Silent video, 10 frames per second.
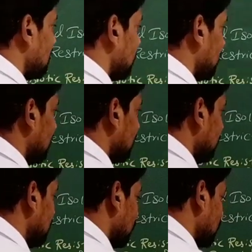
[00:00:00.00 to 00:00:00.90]
gene
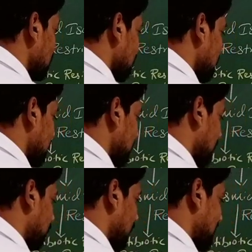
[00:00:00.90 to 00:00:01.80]
into this
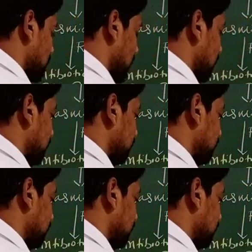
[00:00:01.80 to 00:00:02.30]
linear plasmid.